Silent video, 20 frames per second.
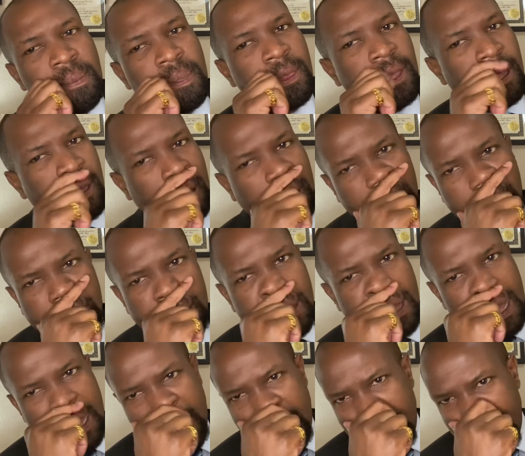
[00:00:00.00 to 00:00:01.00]

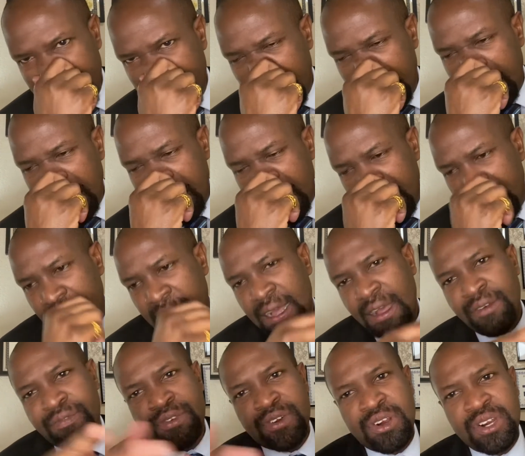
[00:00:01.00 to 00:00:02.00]
And
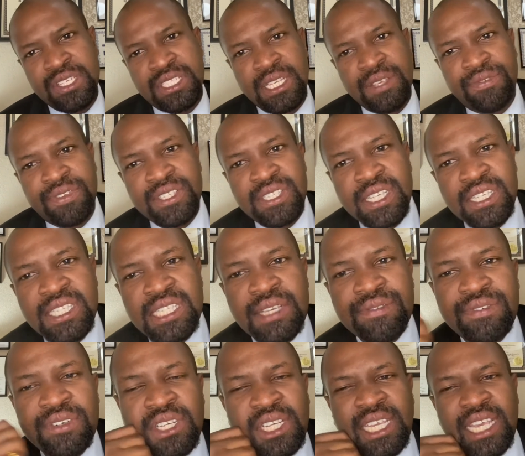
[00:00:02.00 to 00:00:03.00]
of course, if it's a
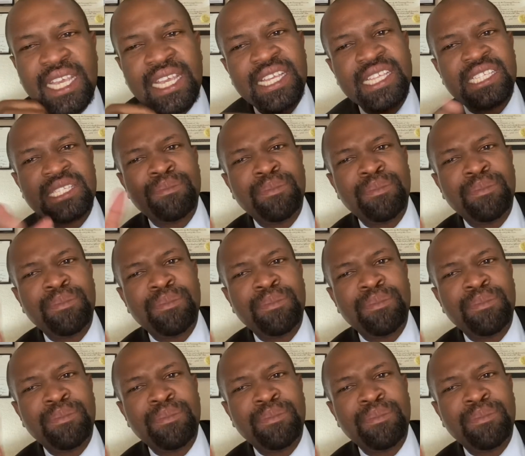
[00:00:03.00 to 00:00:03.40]
civil case,